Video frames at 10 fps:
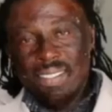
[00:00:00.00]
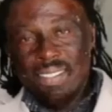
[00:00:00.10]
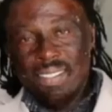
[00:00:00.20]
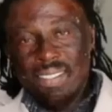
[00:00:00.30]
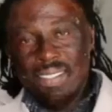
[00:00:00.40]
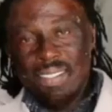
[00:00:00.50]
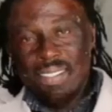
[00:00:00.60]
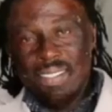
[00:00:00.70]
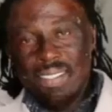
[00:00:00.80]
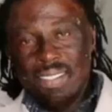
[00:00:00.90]

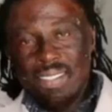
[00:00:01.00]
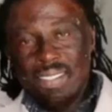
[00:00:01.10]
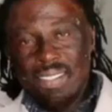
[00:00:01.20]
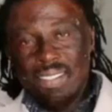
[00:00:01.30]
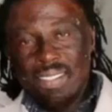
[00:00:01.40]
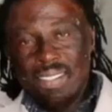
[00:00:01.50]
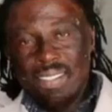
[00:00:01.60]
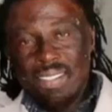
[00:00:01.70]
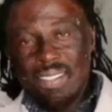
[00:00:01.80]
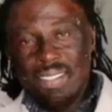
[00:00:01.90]

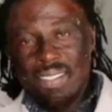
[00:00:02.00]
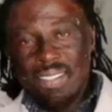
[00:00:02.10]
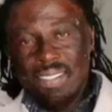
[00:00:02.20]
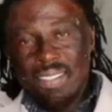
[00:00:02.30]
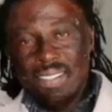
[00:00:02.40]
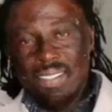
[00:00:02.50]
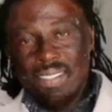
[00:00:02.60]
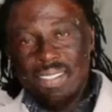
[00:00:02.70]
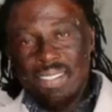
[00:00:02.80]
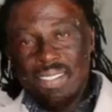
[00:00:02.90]

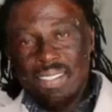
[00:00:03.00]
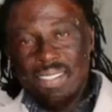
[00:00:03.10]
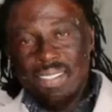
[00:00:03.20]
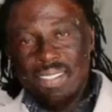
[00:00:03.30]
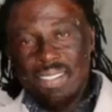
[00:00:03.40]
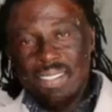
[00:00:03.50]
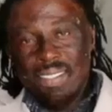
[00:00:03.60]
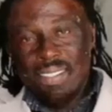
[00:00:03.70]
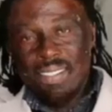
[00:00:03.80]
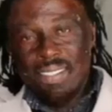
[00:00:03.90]

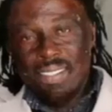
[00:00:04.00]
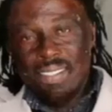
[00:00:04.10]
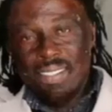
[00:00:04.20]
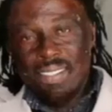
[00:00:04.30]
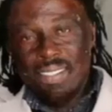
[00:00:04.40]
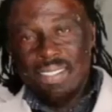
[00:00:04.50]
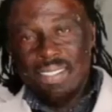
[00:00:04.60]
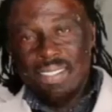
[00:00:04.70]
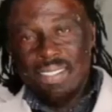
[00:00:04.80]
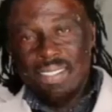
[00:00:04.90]

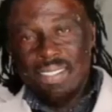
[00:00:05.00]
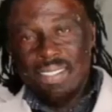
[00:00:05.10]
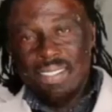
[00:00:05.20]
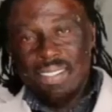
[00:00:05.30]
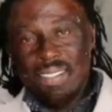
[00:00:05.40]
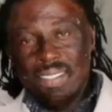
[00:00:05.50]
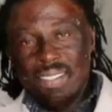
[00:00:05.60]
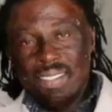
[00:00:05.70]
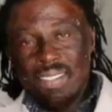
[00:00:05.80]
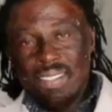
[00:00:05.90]

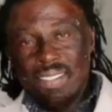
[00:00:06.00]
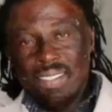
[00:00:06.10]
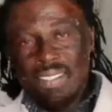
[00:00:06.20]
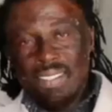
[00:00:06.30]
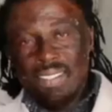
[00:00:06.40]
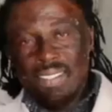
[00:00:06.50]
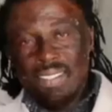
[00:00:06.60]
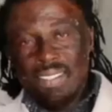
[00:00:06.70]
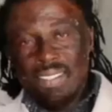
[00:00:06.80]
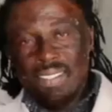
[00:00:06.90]

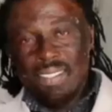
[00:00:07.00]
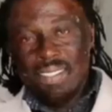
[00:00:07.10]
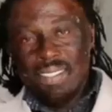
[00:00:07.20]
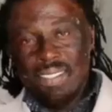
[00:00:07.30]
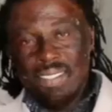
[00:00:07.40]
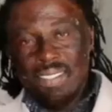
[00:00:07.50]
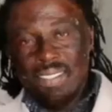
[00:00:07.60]
[no speech]